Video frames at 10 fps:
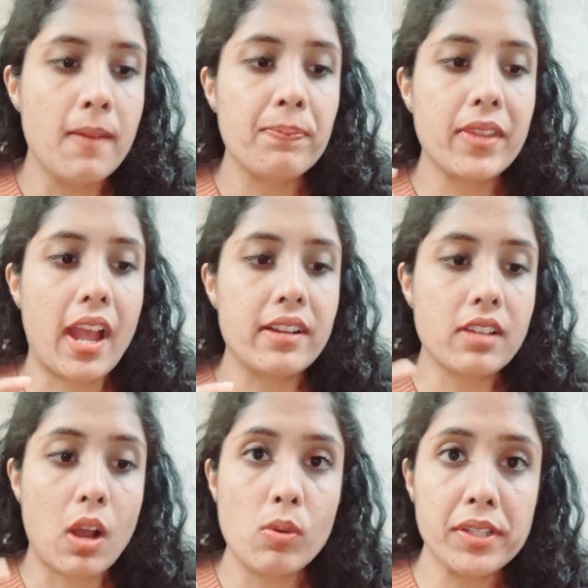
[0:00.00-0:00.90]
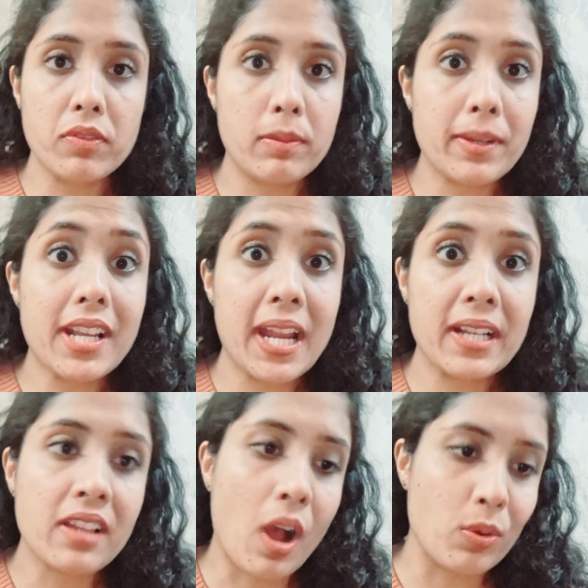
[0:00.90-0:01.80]
and now it will be
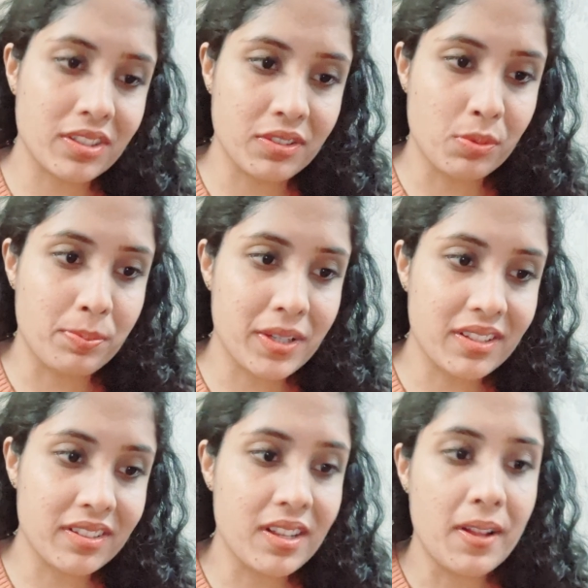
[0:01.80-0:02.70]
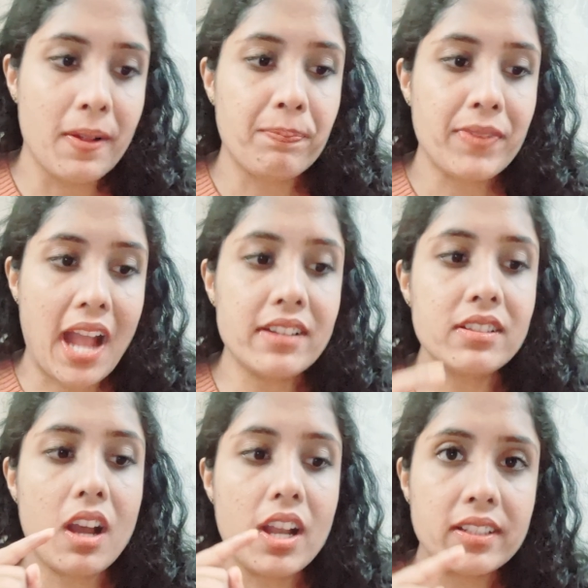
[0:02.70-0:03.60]
8,000 rupees. And
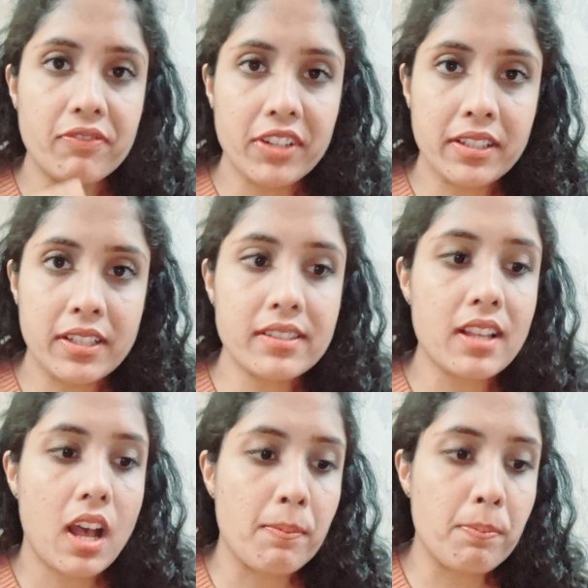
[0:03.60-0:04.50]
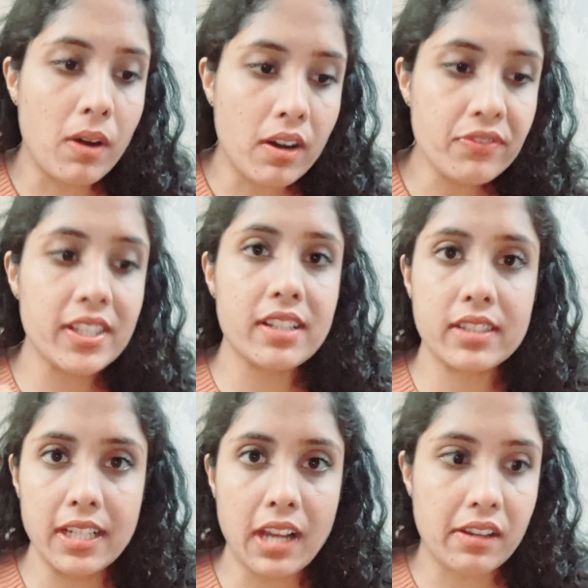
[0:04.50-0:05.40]
if it is above
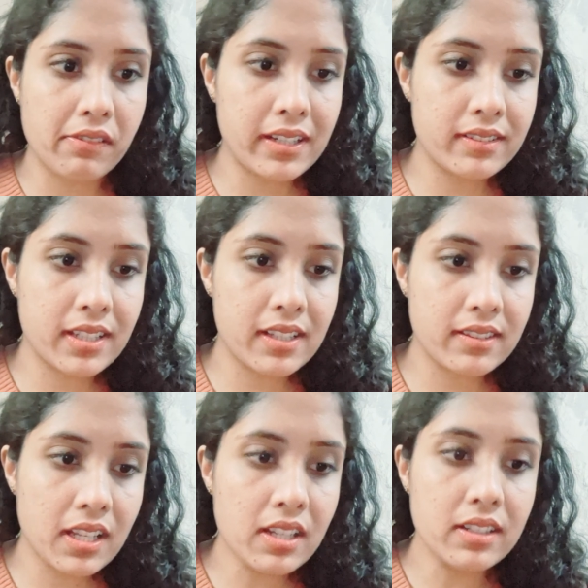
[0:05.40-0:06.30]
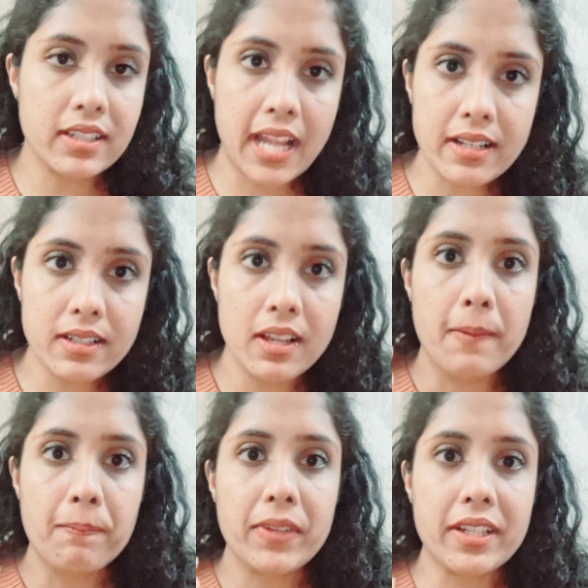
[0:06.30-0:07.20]
1600 cc, then
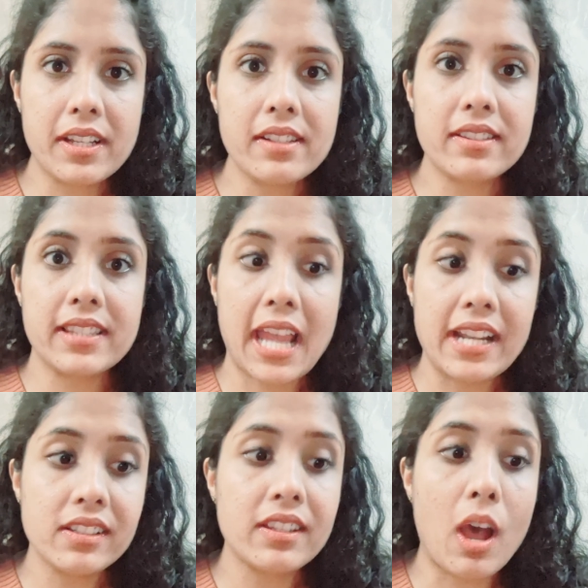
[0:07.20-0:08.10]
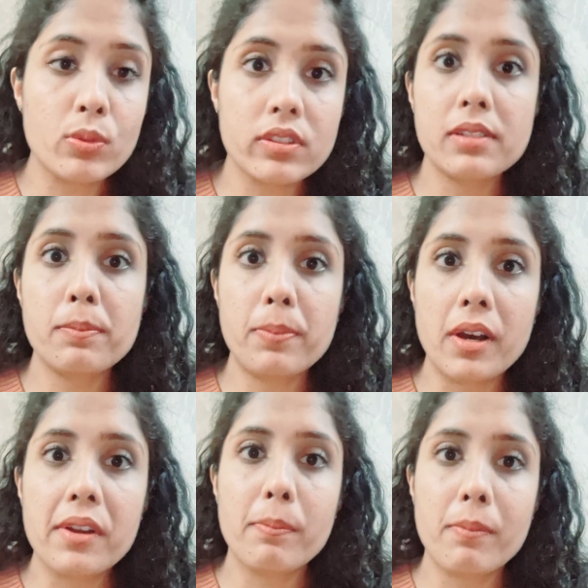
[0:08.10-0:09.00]
it is 10,000
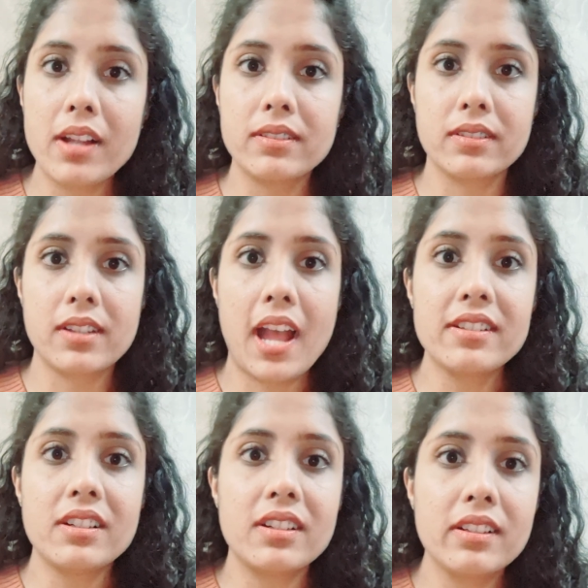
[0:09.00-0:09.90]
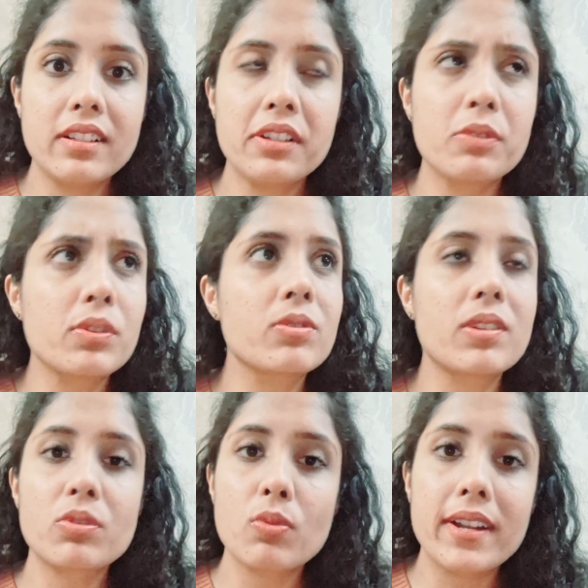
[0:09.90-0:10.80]
per month, and earlier it was
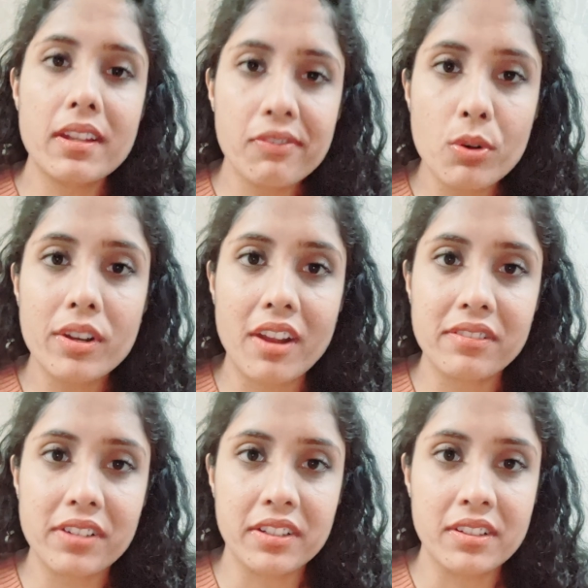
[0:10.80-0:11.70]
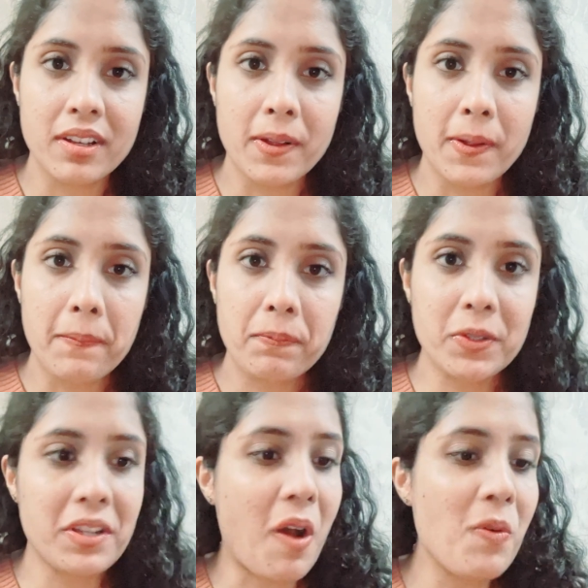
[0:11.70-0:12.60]
just 2400. So
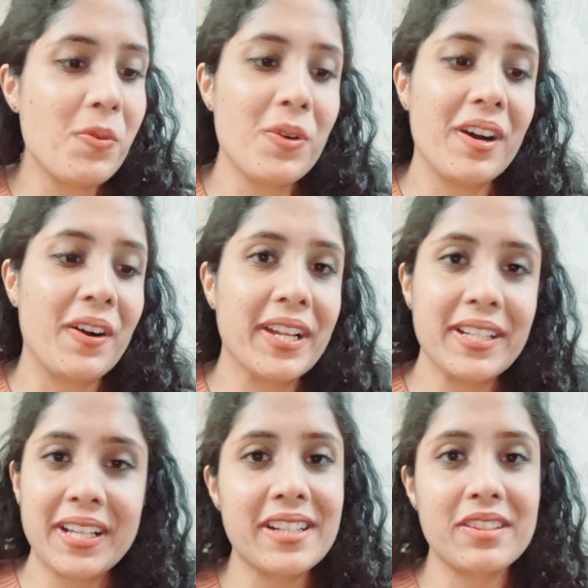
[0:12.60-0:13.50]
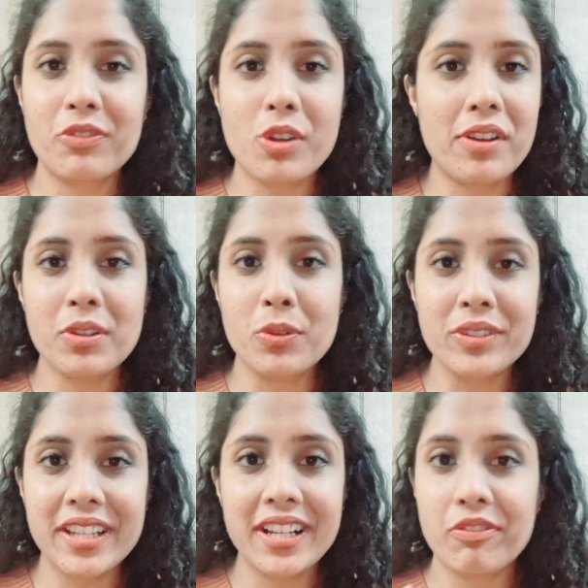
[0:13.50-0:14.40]
now in case if you
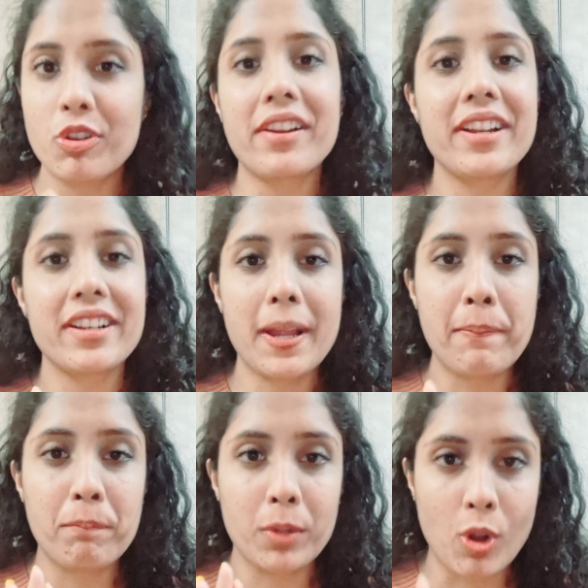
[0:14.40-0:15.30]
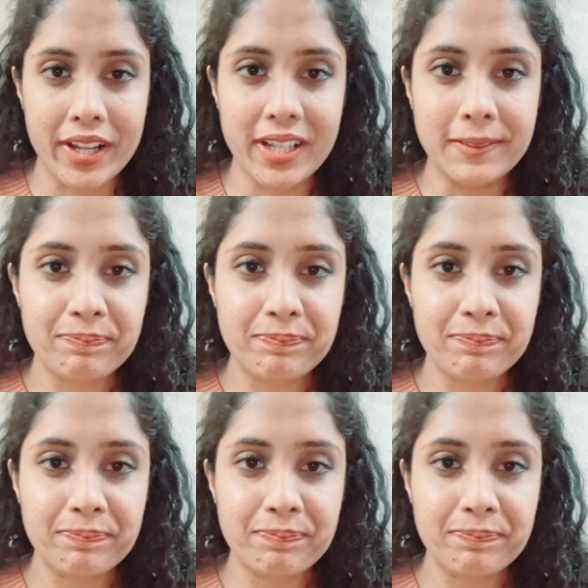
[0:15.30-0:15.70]
are an employee